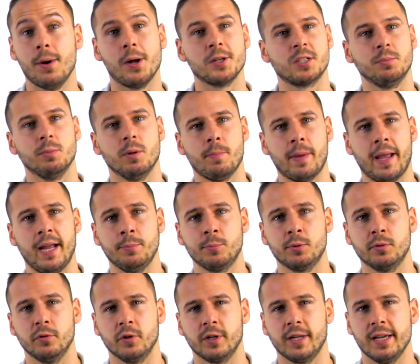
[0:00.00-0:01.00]
possible pain
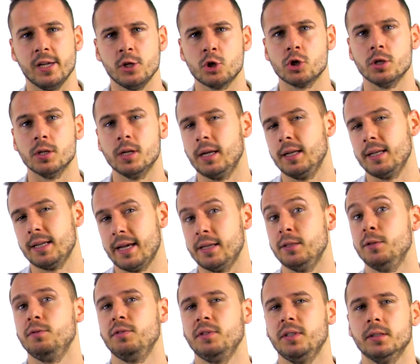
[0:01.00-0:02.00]
provocation and
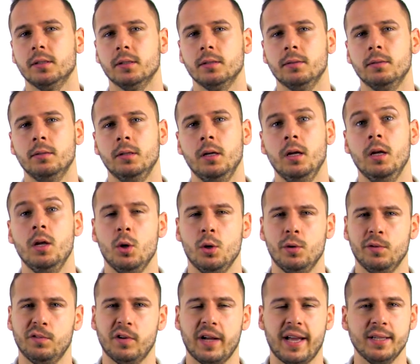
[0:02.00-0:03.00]
end feel.
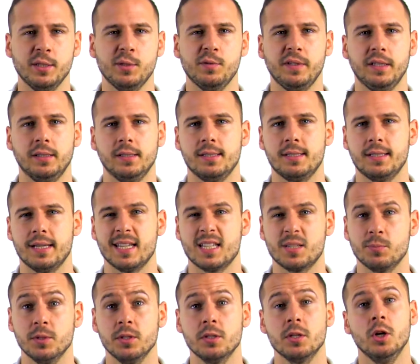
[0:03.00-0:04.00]
For end feel
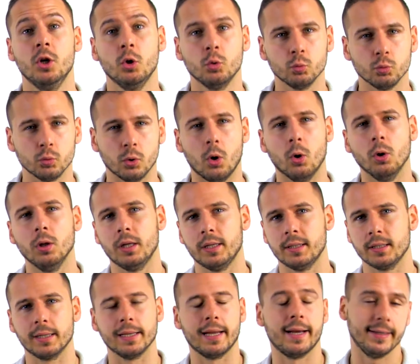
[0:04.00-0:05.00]
assessment, roll
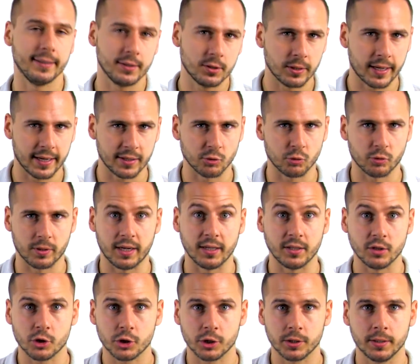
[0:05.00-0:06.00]
and glide to end
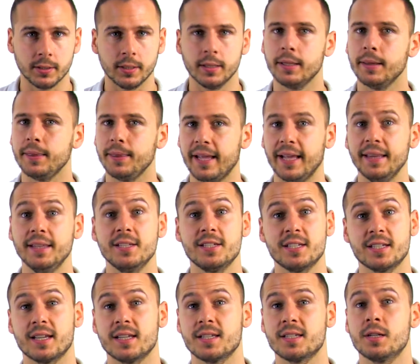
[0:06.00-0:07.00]
range. Then
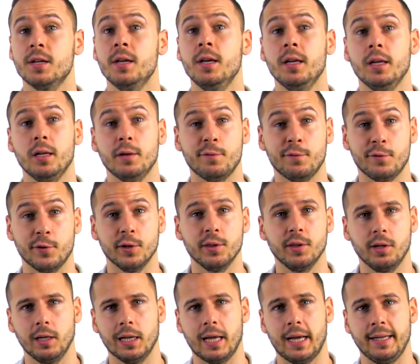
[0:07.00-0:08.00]
assess if
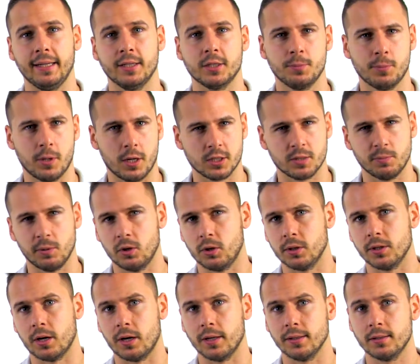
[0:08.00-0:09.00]
further gliding is possible
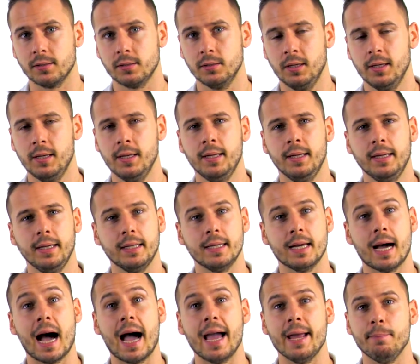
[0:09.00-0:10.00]
or not. In
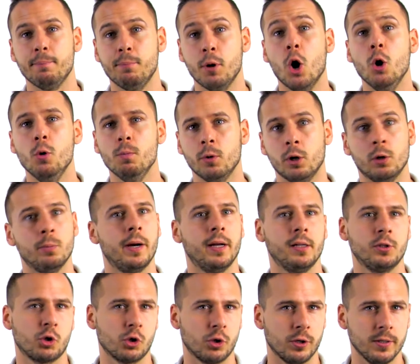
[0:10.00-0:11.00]
a
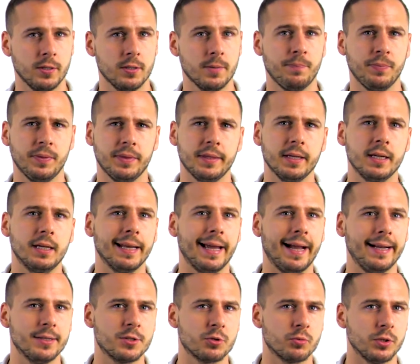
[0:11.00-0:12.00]
hypomobile joint, the
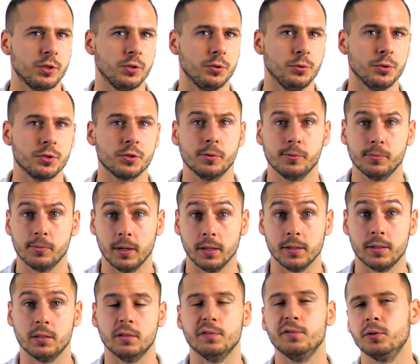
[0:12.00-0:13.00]
glide is reduced
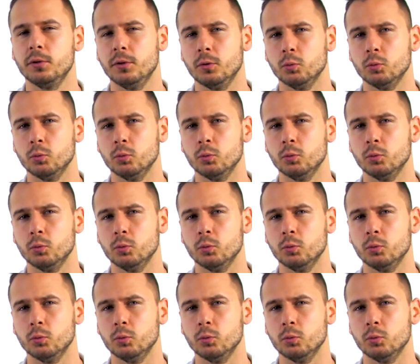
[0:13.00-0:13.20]
relative to